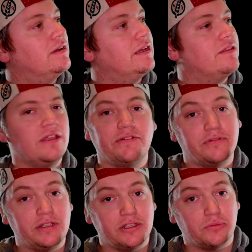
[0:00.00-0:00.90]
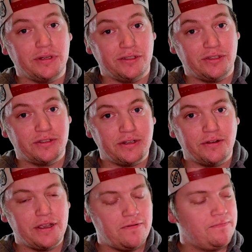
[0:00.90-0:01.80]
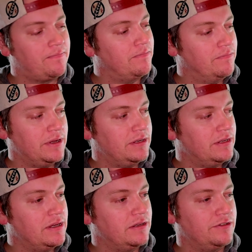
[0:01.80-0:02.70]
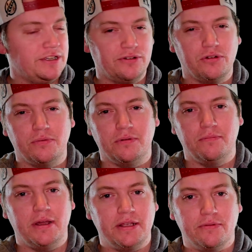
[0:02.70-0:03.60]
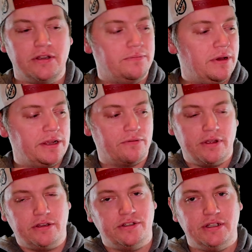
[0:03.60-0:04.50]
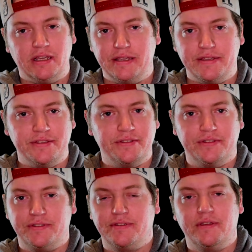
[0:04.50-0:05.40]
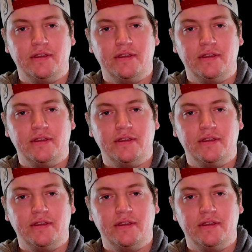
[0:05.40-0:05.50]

And thankfully this one is in stereo. But Gene Krupa and Buddy Rich. Buddy Rich is